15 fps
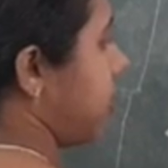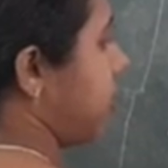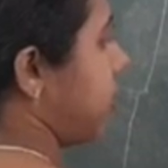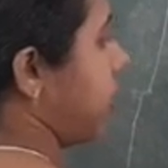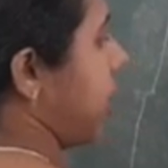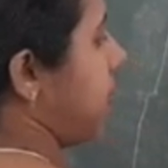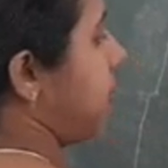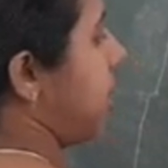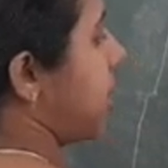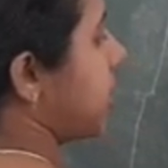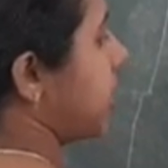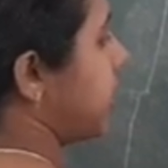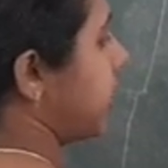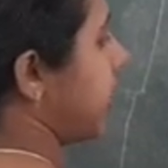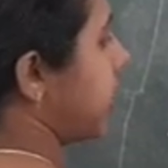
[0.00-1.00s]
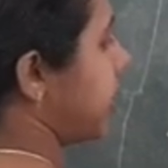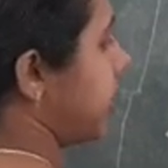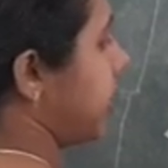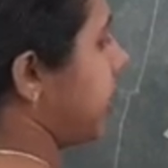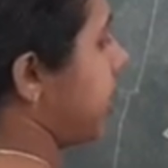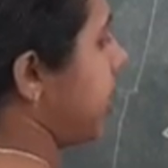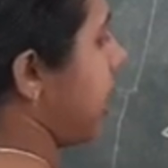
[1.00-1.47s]
you can mark it as
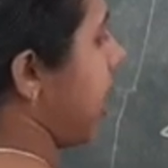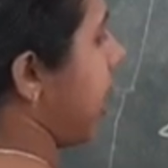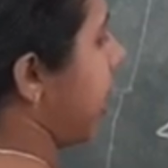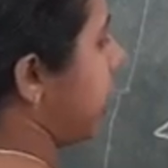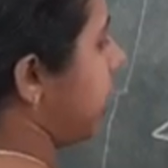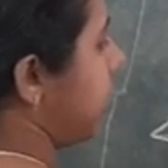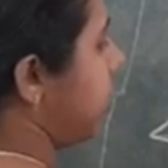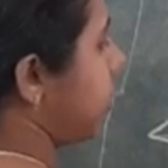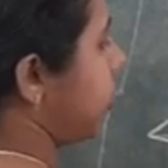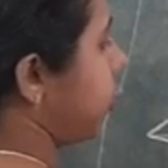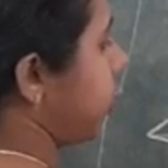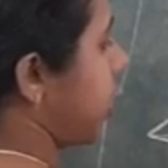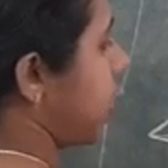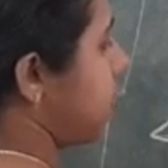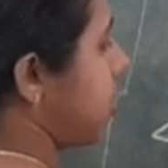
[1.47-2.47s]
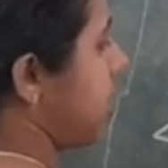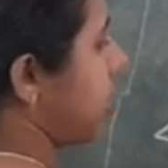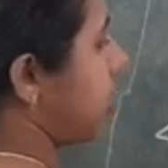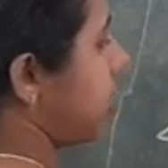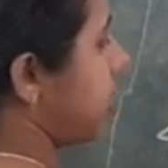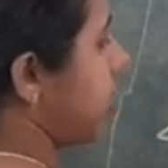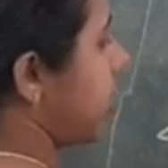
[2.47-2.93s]
3, and this you can
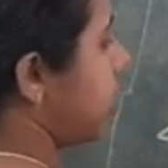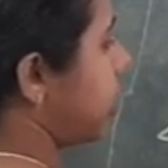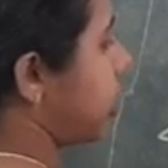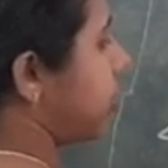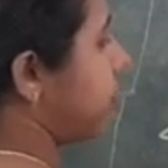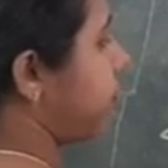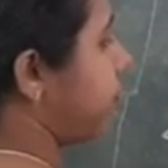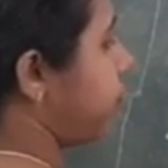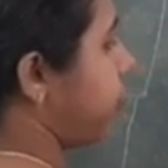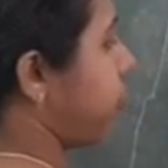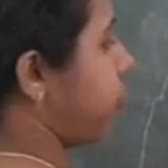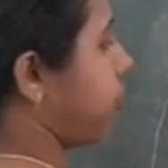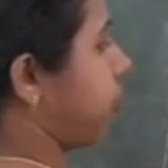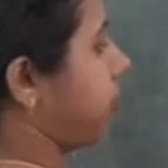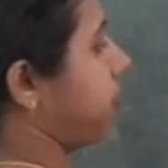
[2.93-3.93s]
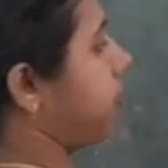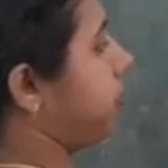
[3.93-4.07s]
mark it as 4.